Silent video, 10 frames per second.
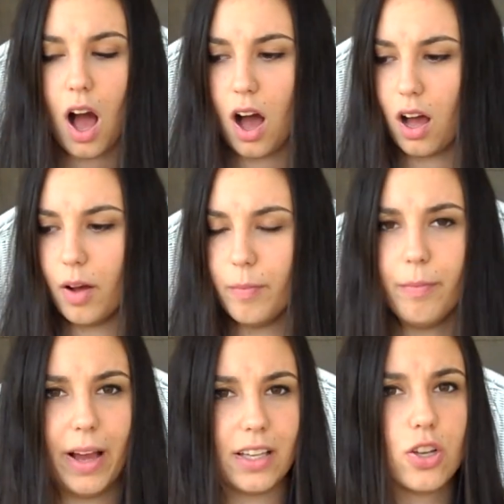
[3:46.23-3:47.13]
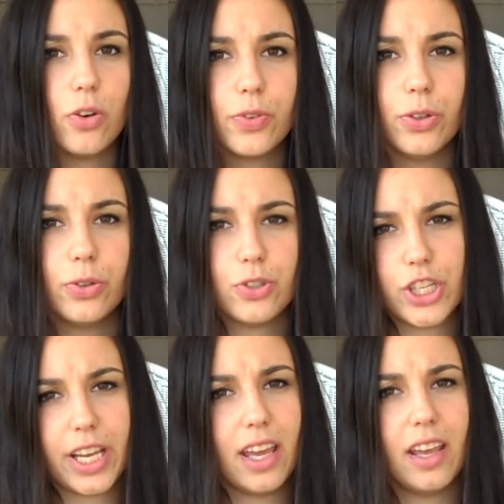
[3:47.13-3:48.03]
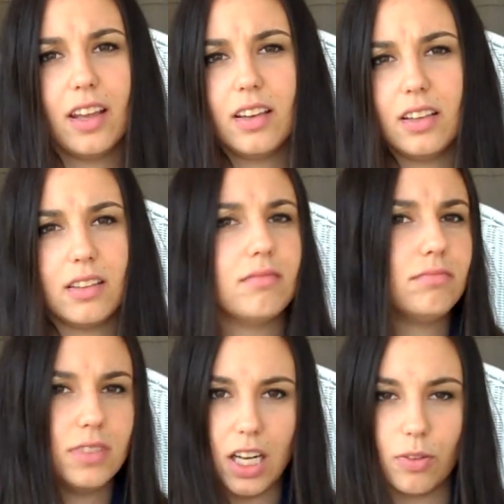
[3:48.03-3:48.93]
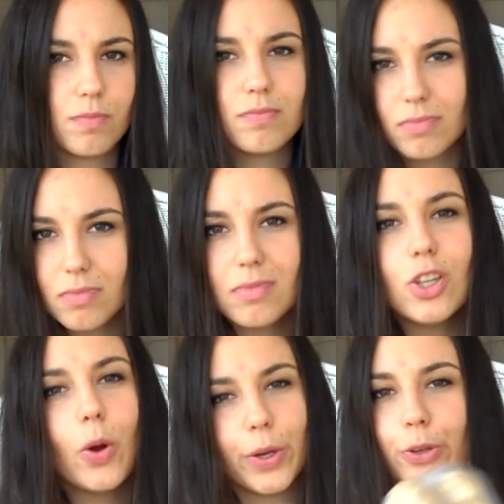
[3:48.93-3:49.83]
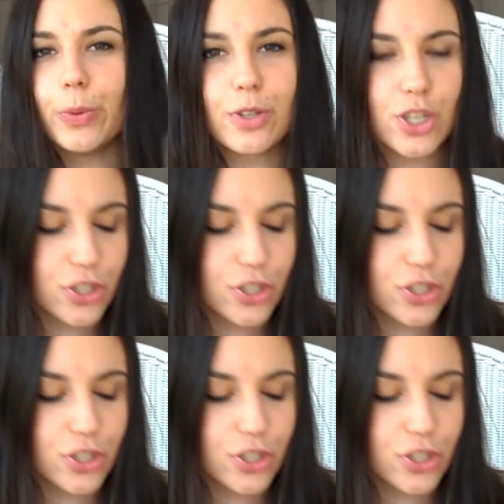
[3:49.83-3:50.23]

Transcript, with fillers: um, my tofu, chicken, you know, you know what you do with